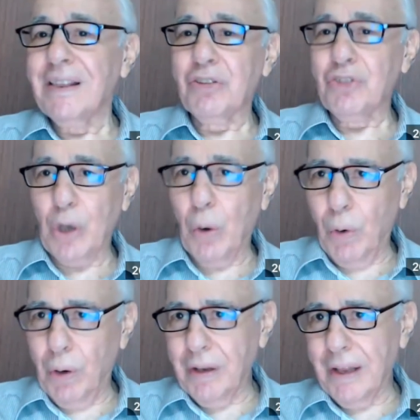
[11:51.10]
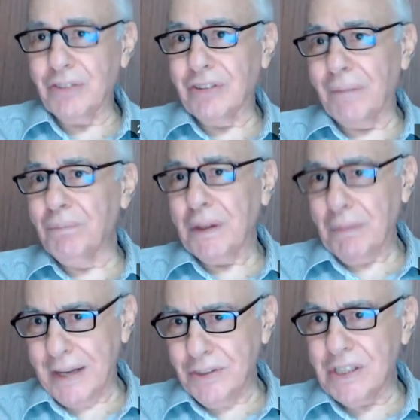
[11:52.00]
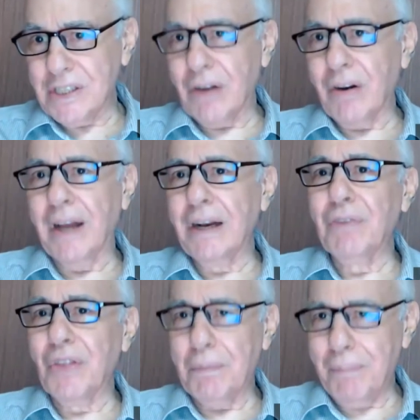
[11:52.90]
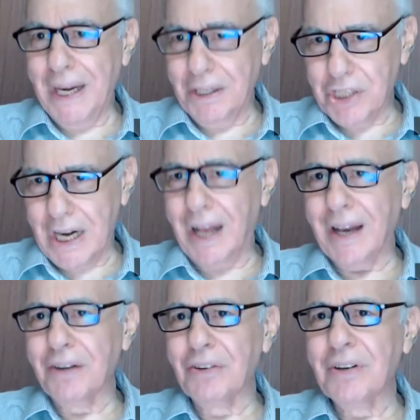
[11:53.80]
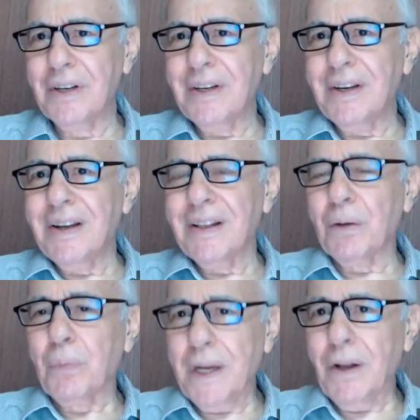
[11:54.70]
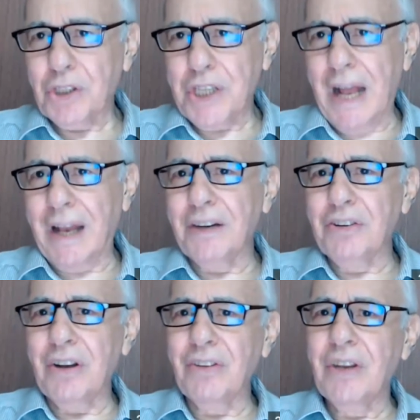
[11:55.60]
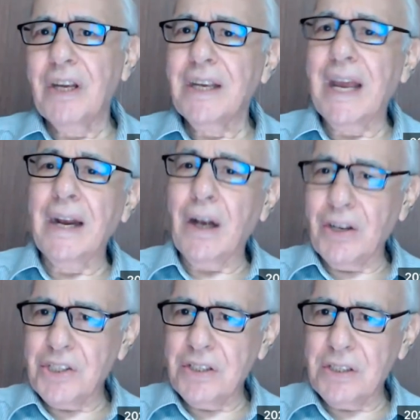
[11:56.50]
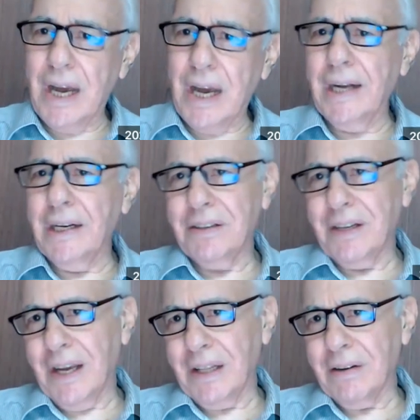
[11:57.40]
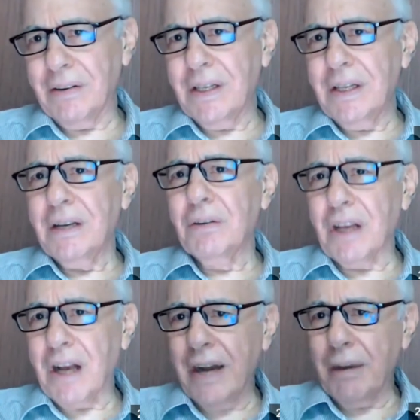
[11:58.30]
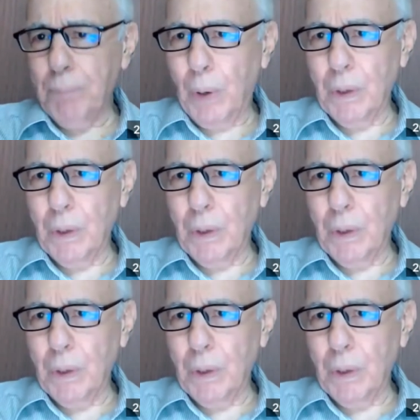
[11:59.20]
the sole, and some places they're not even the main challenge. The real challenge is getting our society together. The kind of